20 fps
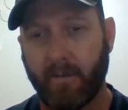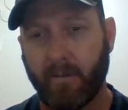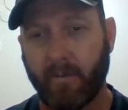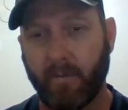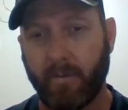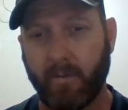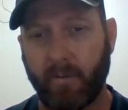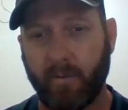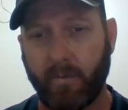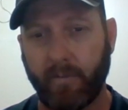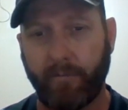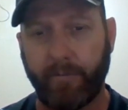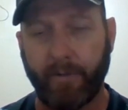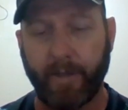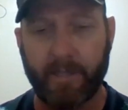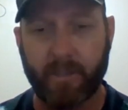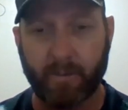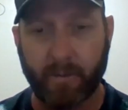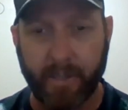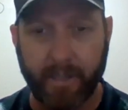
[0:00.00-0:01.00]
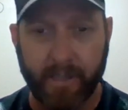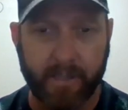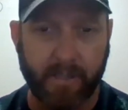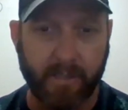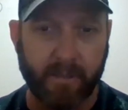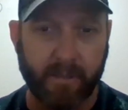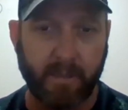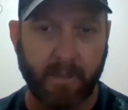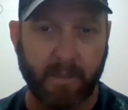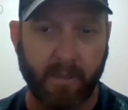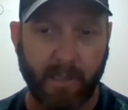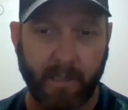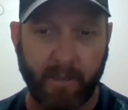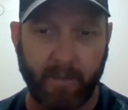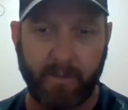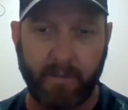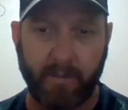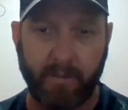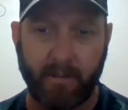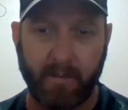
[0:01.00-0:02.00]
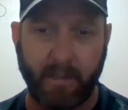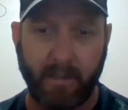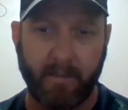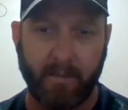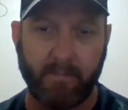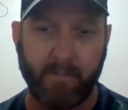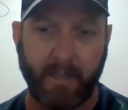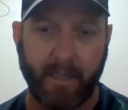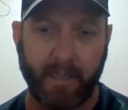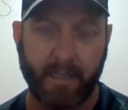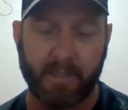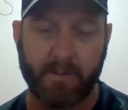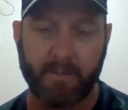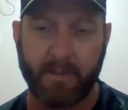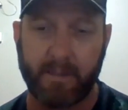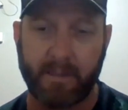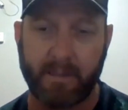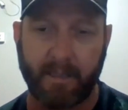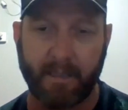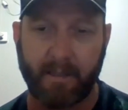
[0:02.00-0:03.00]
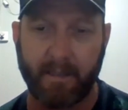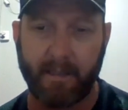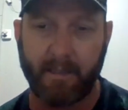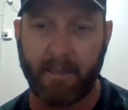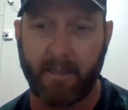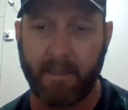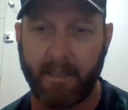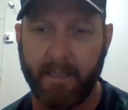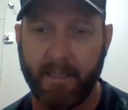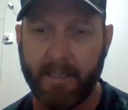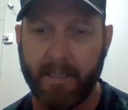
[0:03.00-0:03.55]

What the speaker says: or fluctuations in load and management, I think